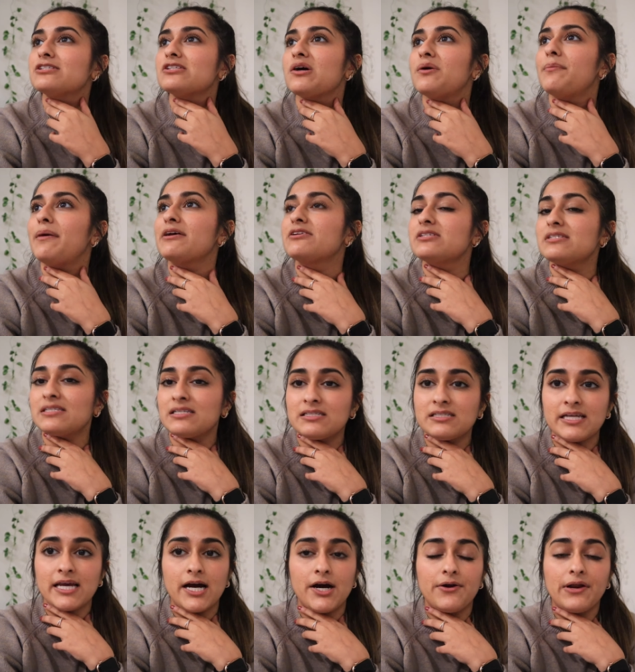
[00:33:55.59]
So I'm about to sit
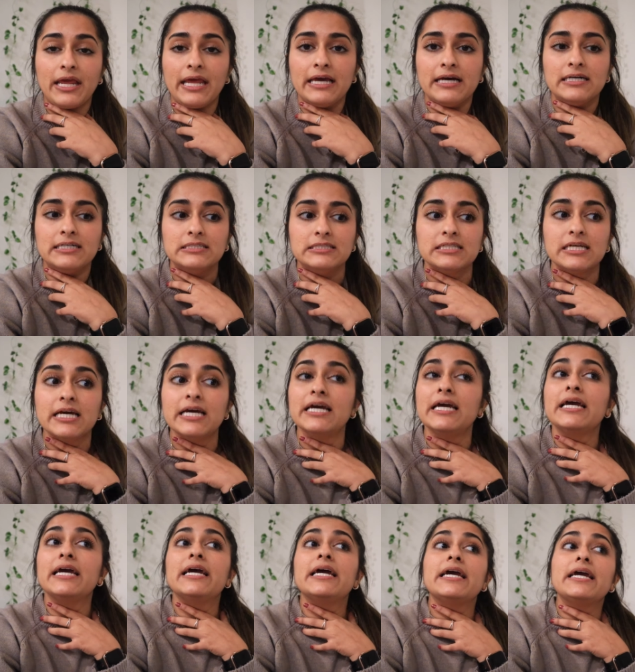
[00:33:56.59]
down and
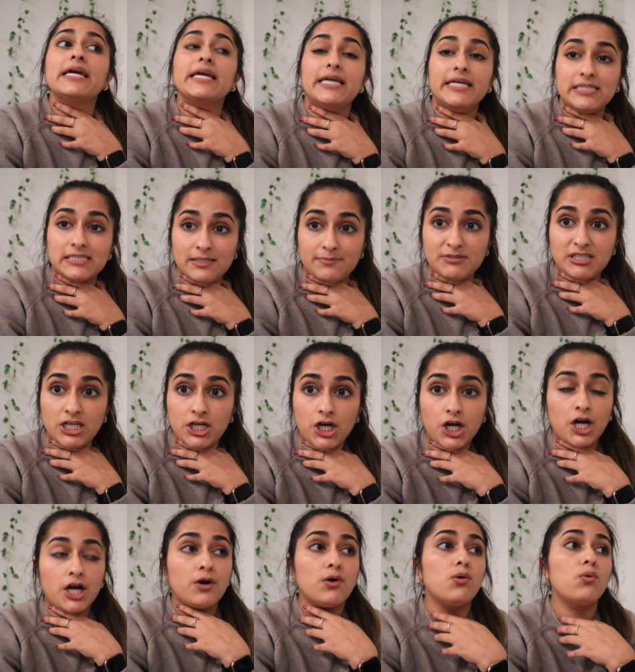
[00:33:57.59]
eat some dinner,